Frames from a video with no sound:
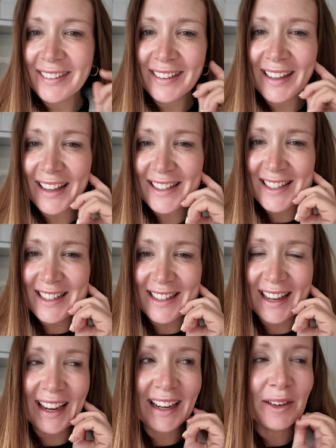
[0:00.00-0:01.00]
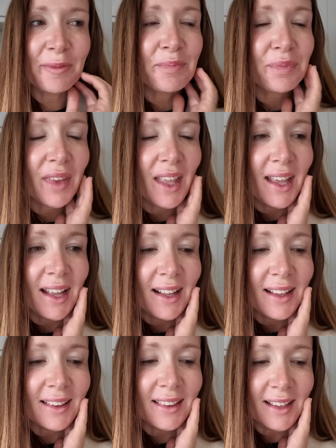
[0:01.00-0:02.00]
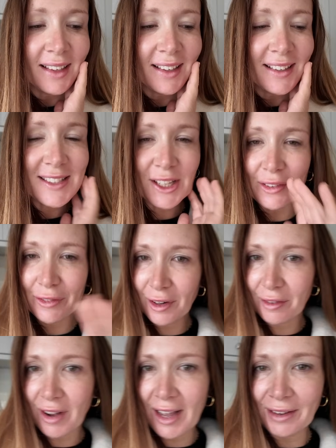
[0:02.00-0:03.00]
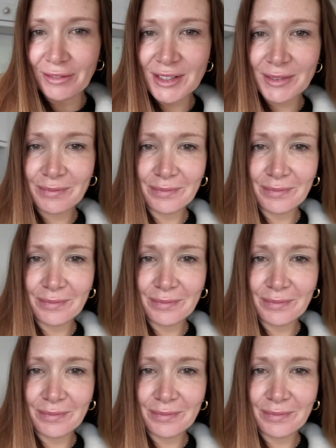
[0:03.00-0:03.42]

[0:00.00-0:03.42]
yesterday. The sofa arrived.